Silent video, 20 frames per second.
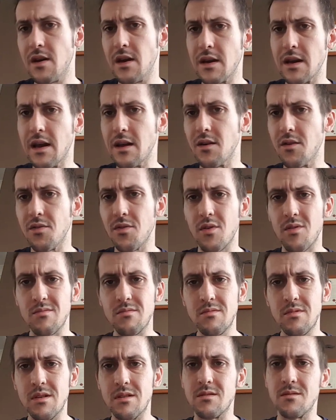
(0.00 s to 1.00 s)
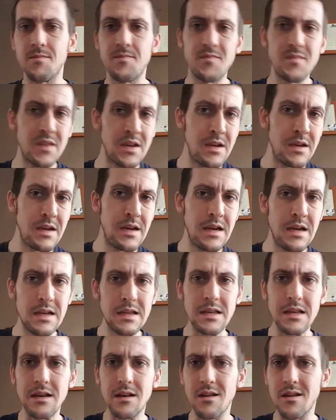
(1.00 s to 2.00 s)
kind of thought, no,
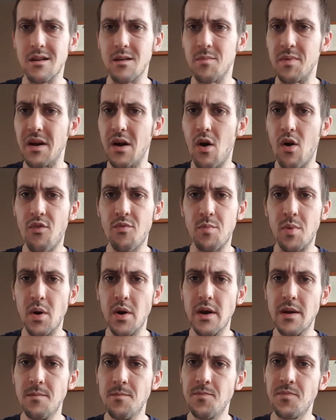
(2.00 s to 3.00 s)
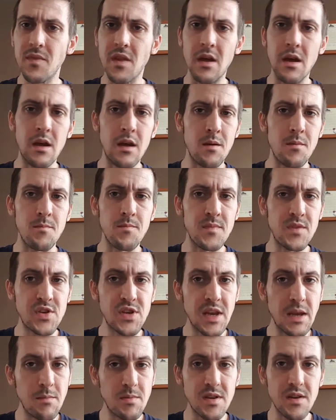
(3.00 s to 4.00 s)
it's a little bit off-putting.
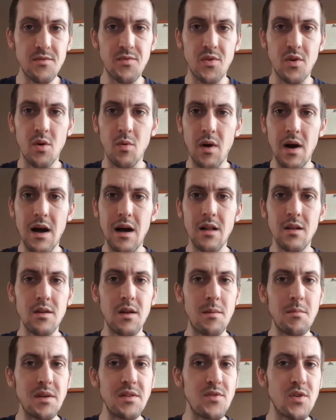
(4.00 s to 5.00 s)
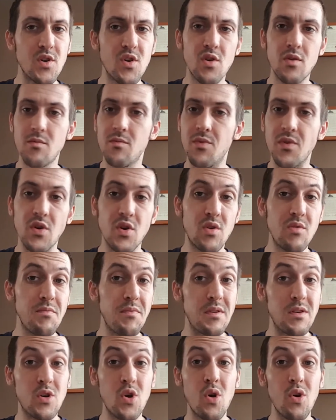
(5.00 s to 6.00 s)
Steeped it for a while. I mean,
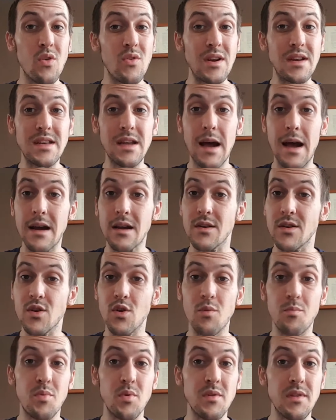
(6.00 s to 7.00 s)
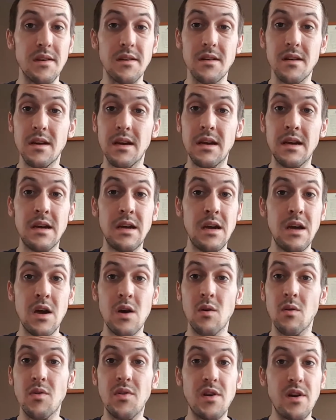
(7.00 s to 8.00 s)
the colour, it darkened up within
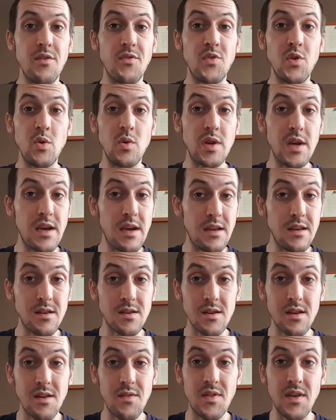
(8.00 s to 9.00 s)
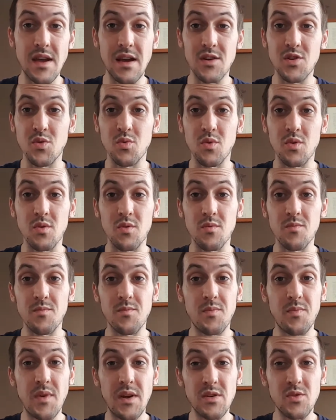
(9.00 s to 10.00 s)
a few days, and the actual
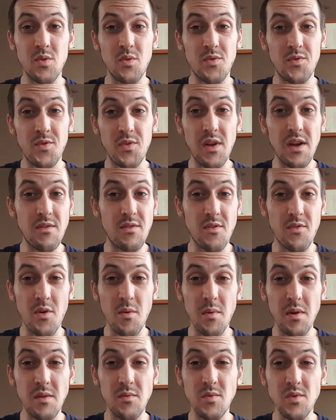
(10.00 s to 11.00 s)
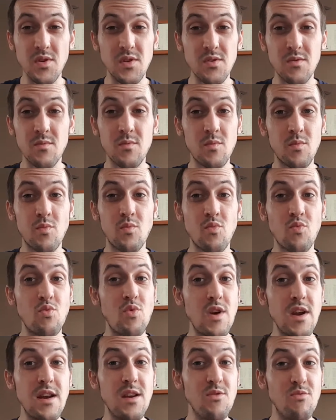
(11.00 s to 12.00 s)
flavour from it was
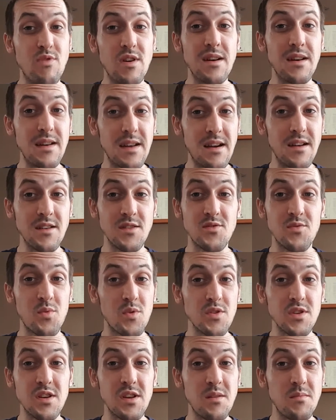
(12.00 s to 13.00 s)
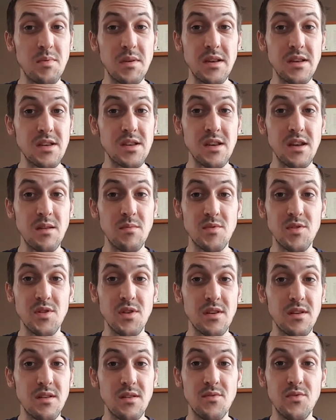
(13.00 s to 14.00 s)
really nice. Once it had been steeped,
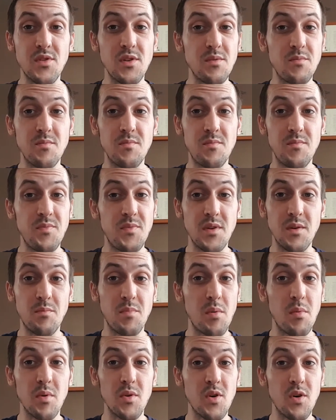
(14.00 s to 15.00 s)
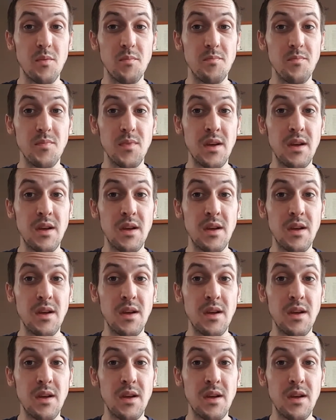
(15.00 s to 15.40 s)
the bubblegum,